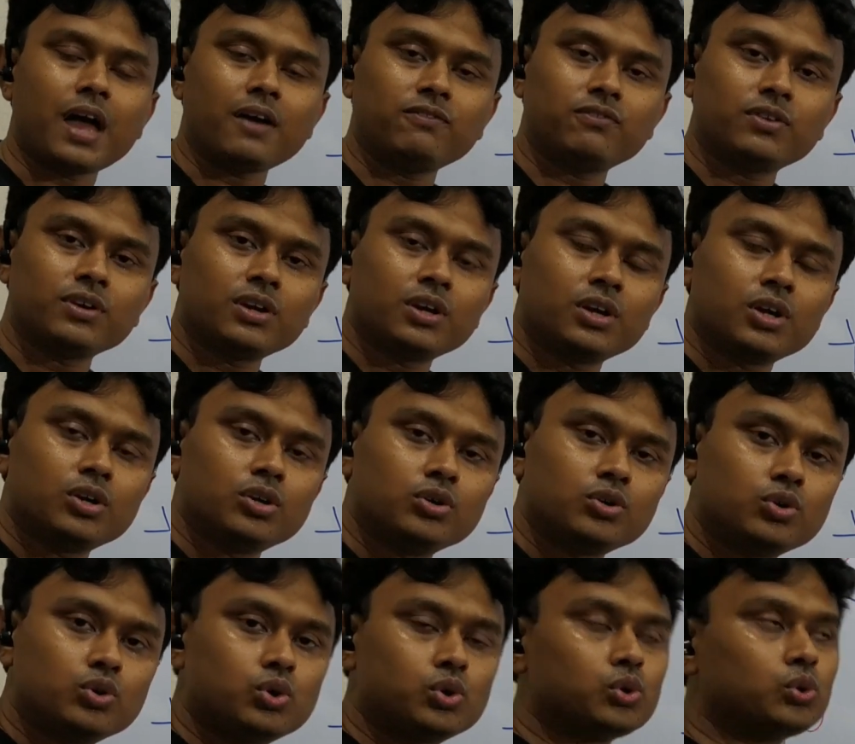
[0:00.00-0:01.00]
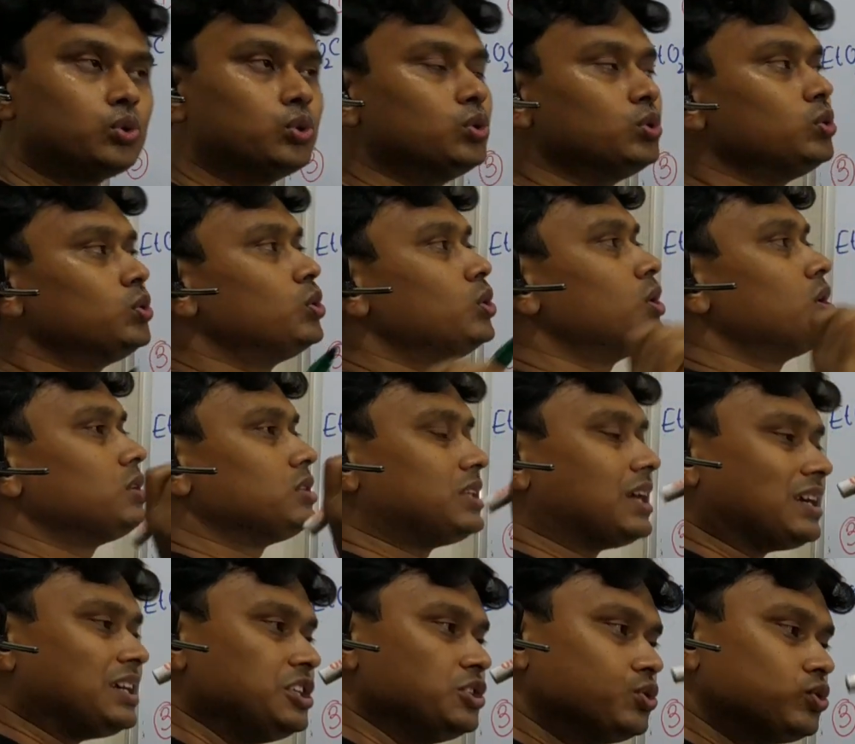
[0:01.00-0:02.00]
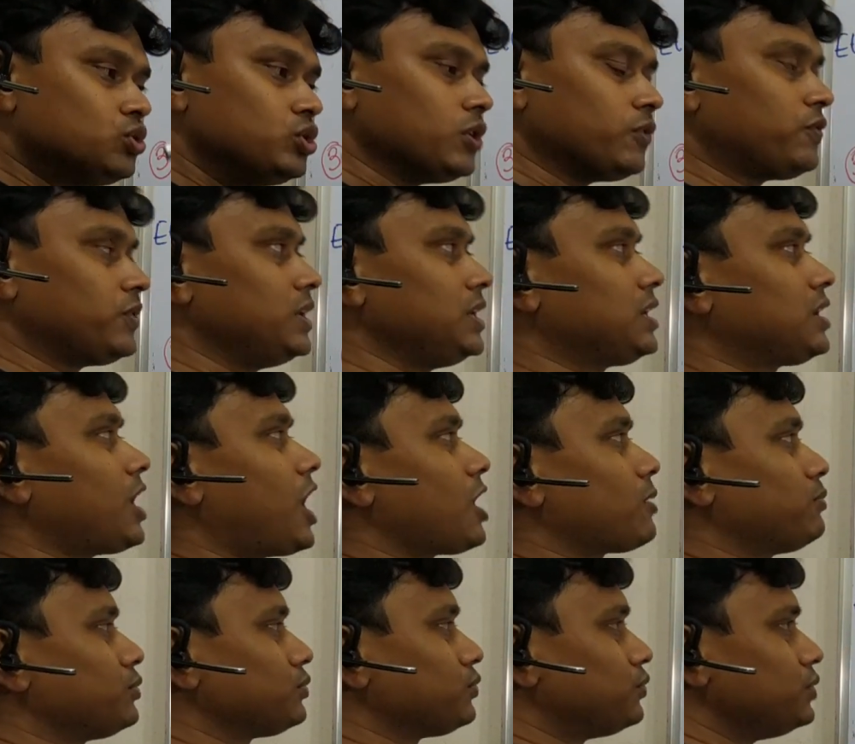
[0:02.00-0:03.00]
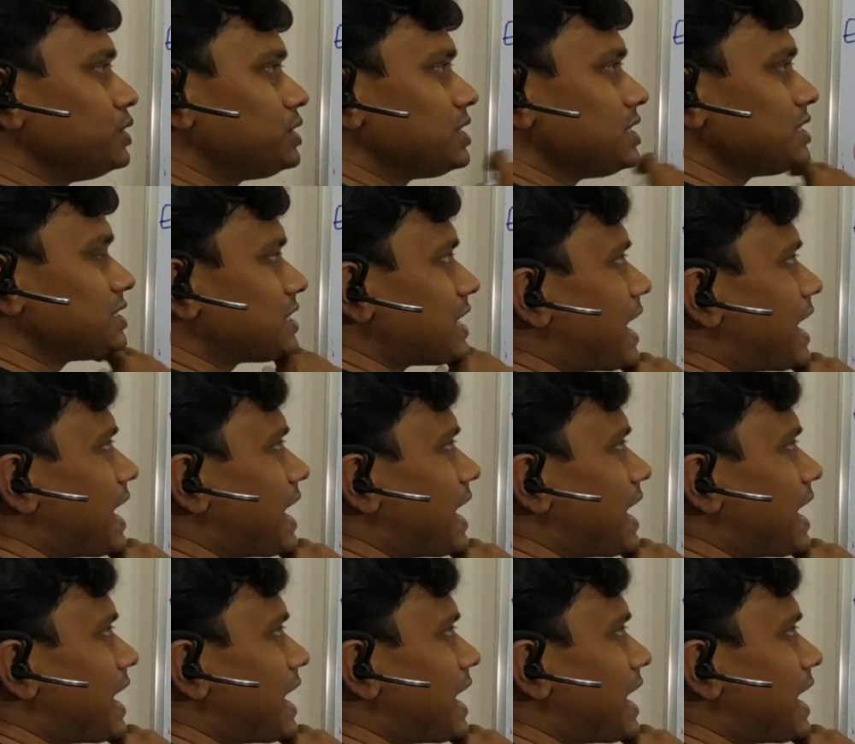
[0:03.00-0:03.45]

have 2. The nucleophilic carbon which is